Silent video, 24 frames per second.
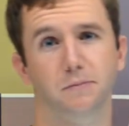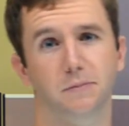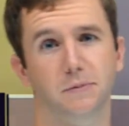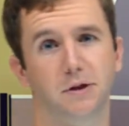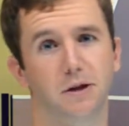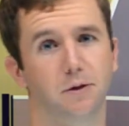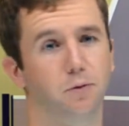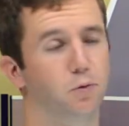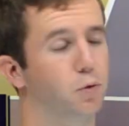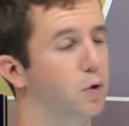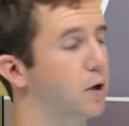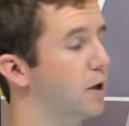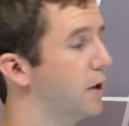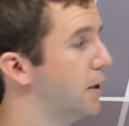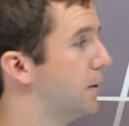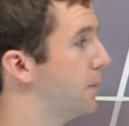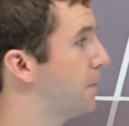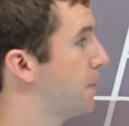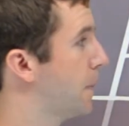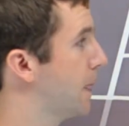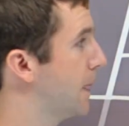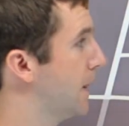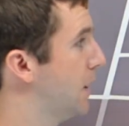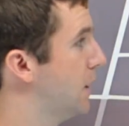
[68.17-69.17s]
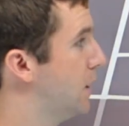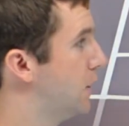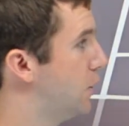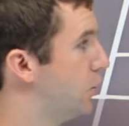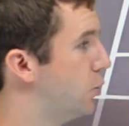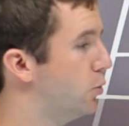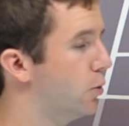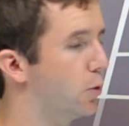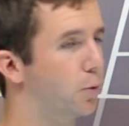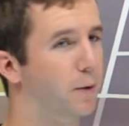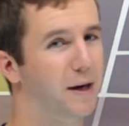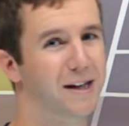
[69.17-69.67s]
Didn't want to
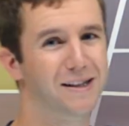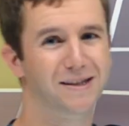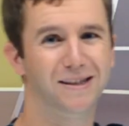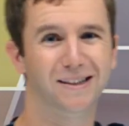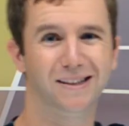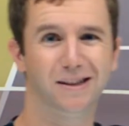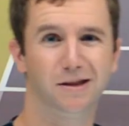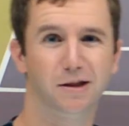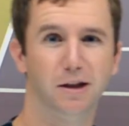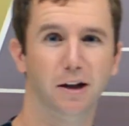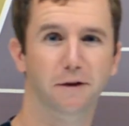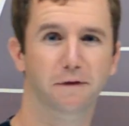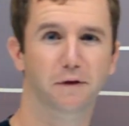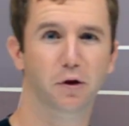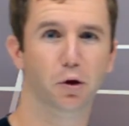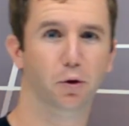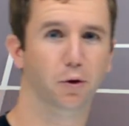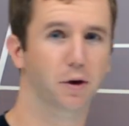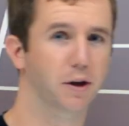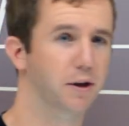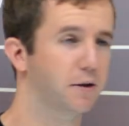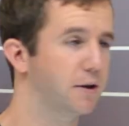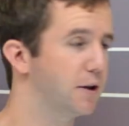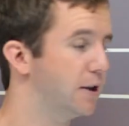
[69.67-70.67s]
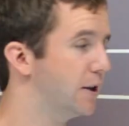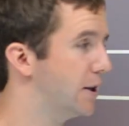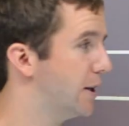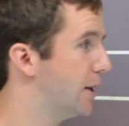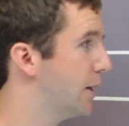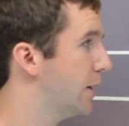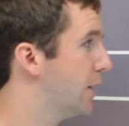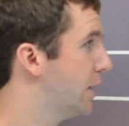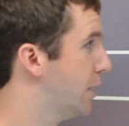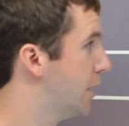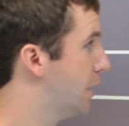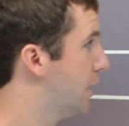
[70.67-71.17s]
do a racing stuff during
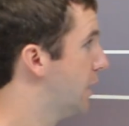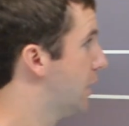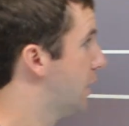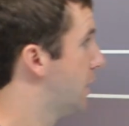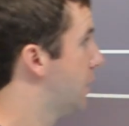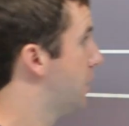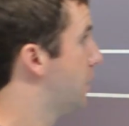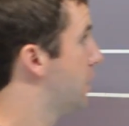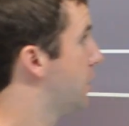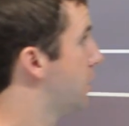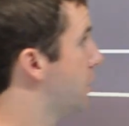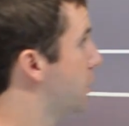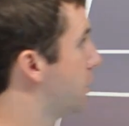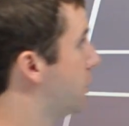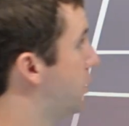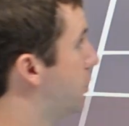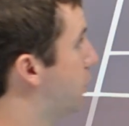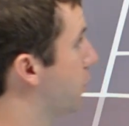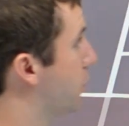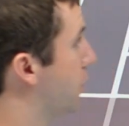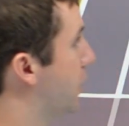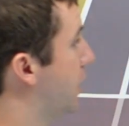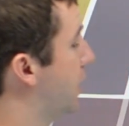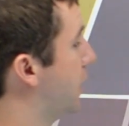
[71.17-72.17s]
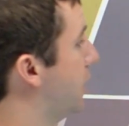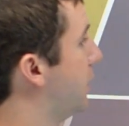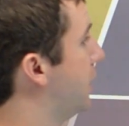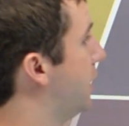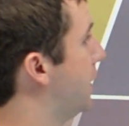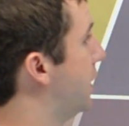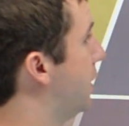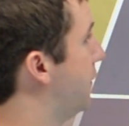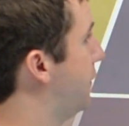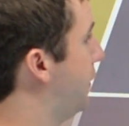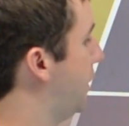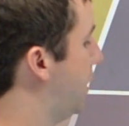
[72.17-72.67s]
the
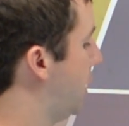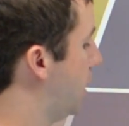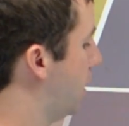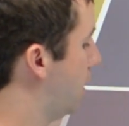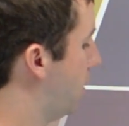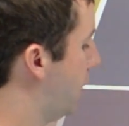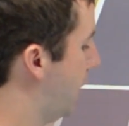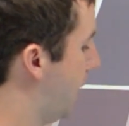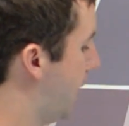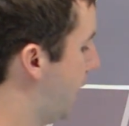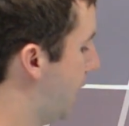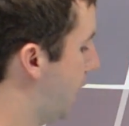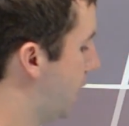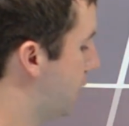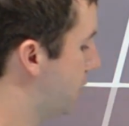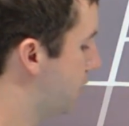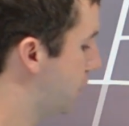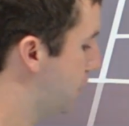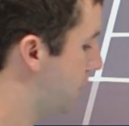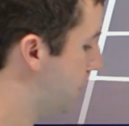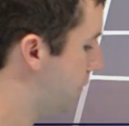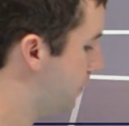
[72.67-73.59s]
video, and